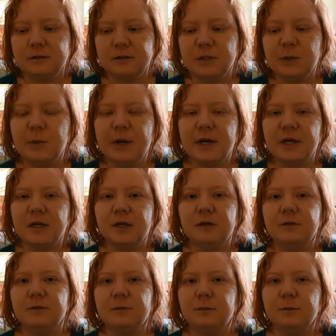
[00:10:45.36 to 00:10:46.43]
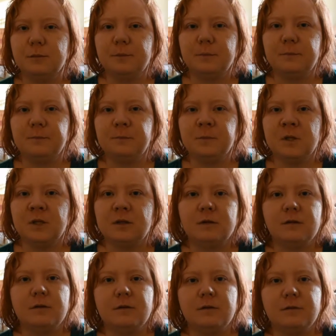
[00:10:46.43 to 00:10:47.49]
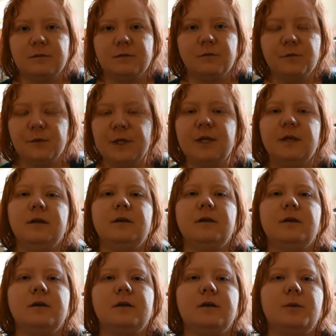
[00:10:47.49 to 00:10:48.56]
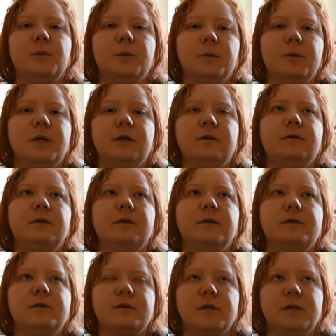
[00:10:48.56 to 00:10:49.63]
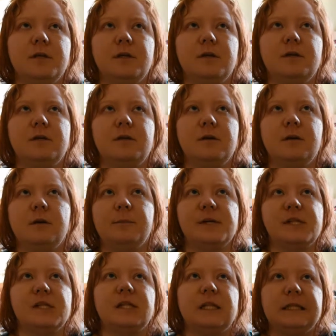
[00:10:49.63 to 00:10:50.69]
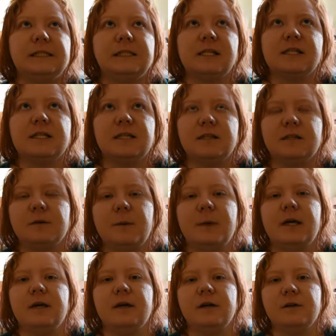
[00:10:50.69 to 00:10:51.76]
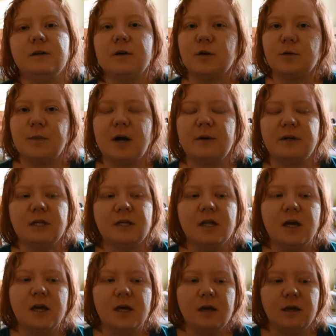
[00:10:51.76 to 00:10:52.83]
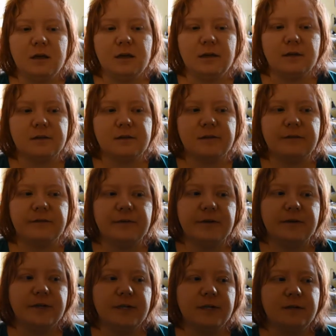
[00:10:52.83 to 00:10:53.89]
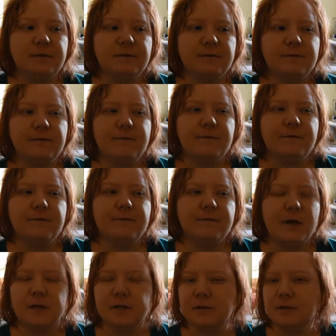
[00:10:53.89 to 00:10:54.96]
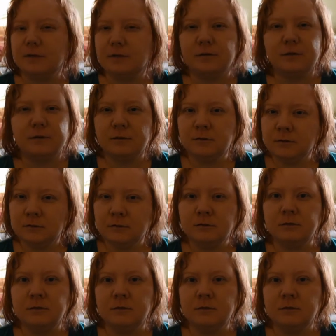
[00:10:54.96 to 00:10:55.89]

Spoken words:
the way we see mental illness and the way I talk about it is a very Western